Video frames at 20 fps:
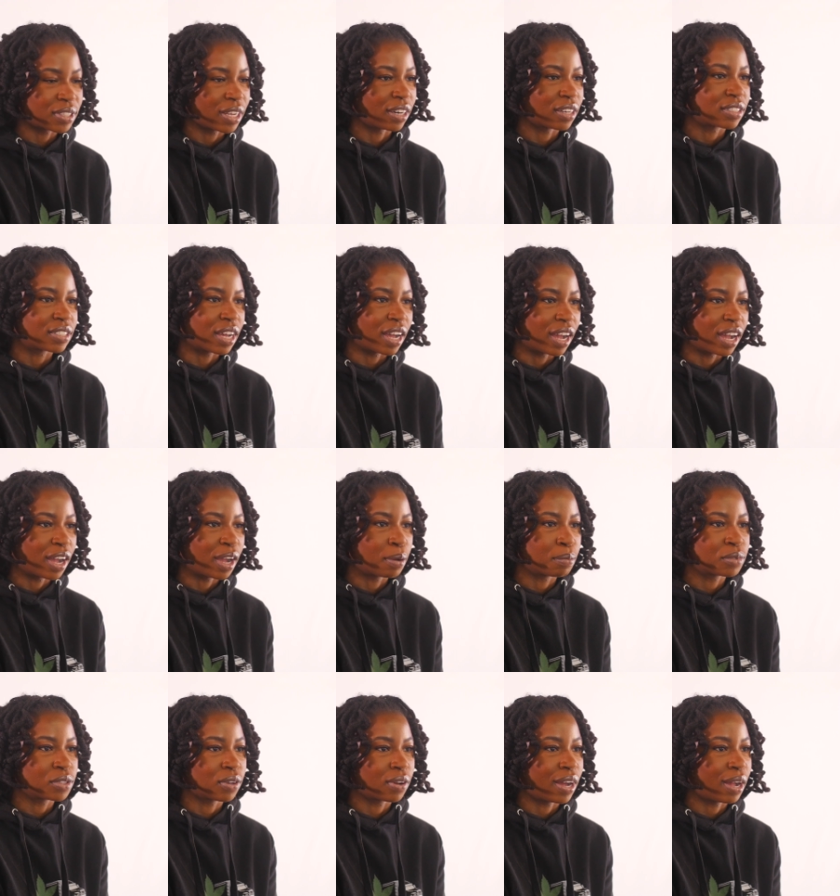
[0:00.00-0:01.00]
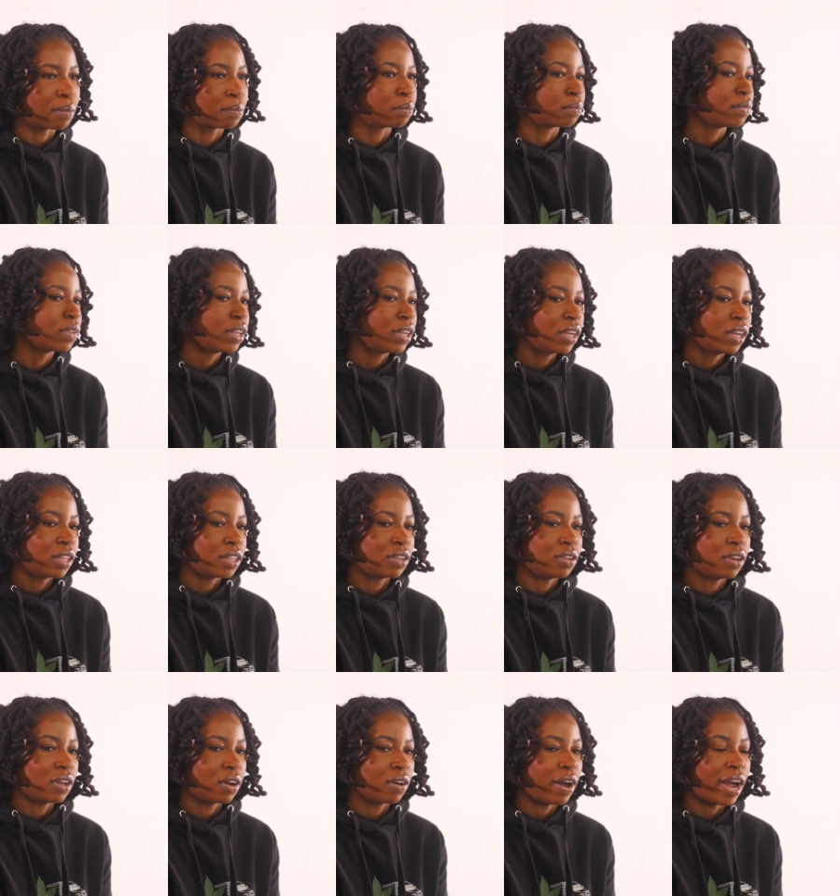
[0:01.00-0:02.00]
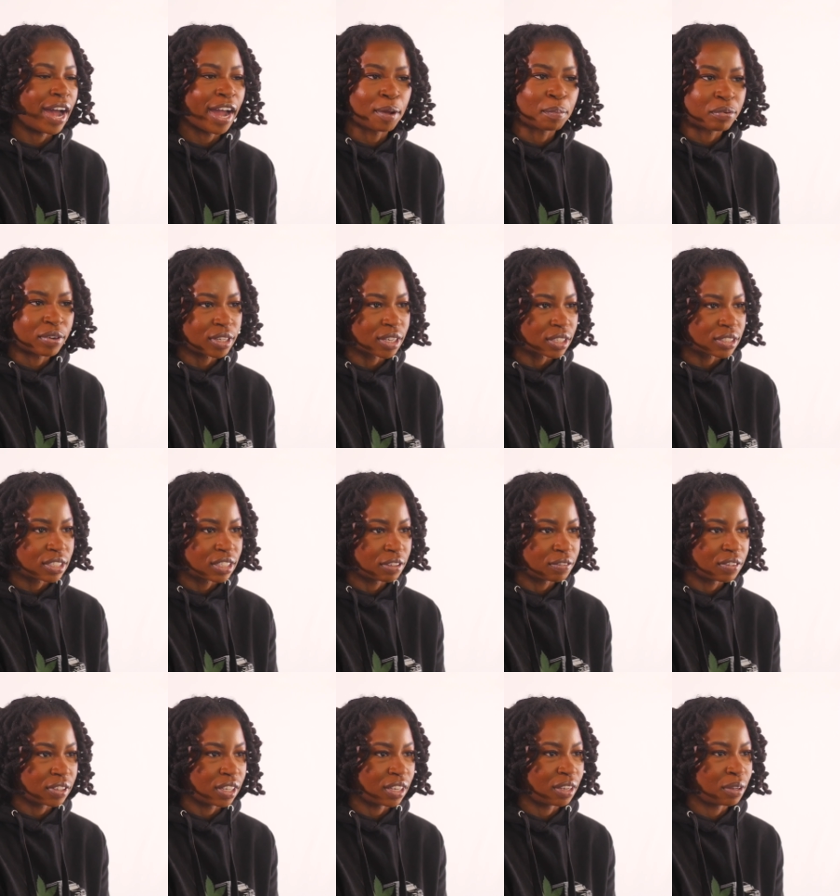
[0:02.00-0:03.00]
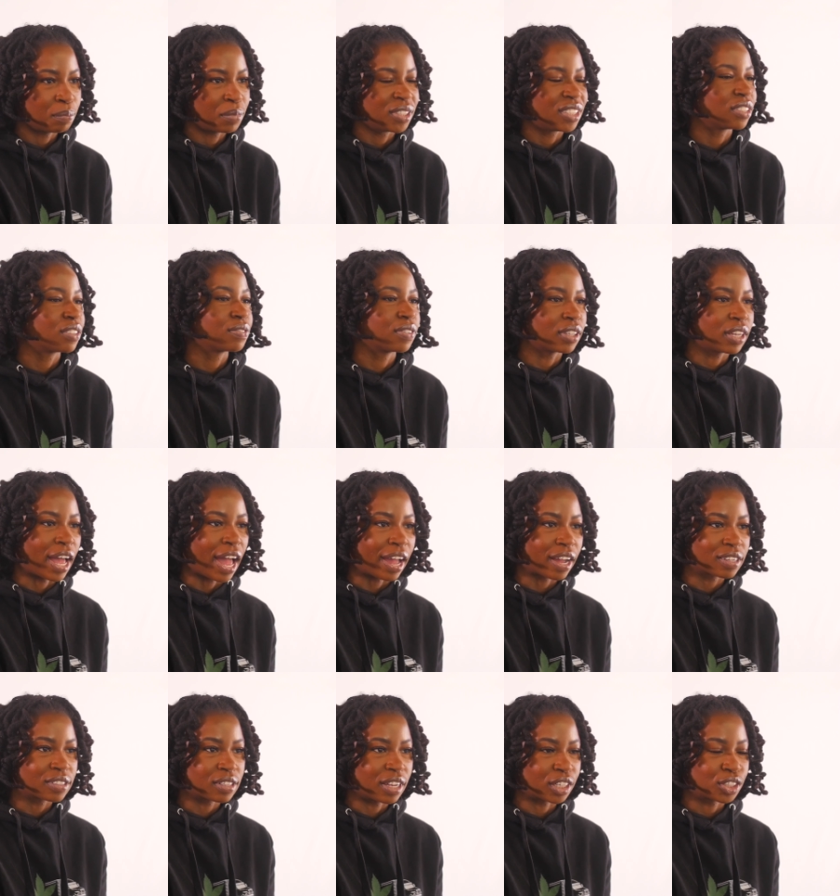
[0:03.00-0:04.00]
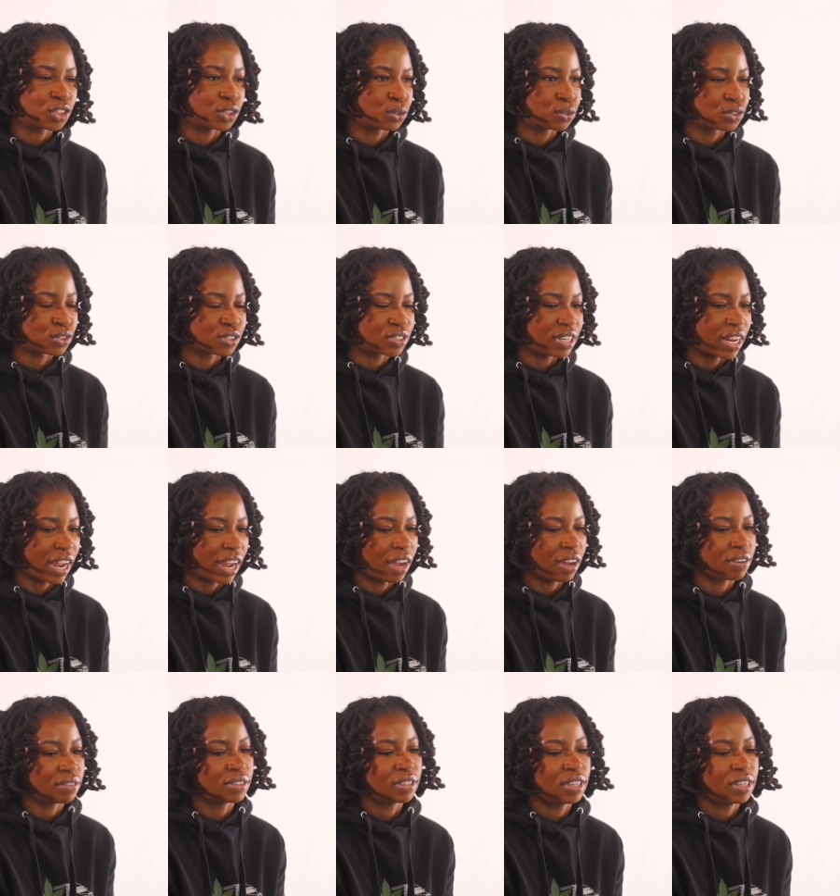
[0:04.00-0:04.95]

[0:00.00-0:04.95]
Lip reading: at a time. So I'm, high productivity, but just relaxed, like shoulders down.